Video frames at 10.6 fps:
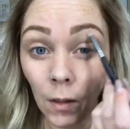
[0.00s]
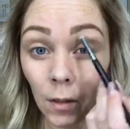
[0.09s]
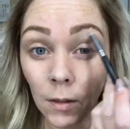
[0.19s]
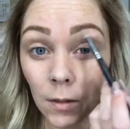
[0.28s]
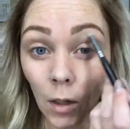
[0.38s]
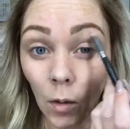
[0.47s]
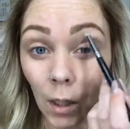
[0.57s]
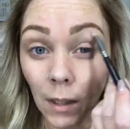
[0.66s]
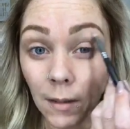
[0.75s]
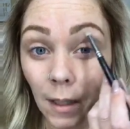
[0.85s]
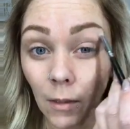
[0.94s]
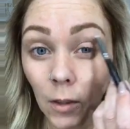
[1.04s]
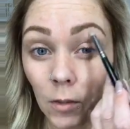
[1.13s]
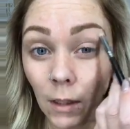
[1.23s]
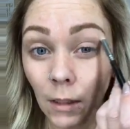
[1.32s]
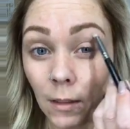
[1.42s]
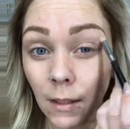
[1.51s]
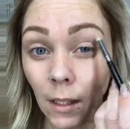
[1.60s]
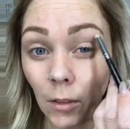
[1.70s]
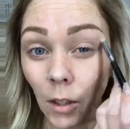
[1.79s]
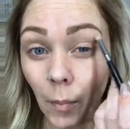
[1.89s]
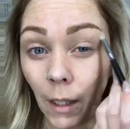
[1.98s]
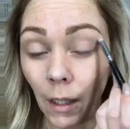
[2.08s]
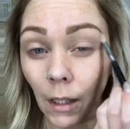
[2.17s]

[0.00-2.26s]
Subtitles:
So instead of using concealer and making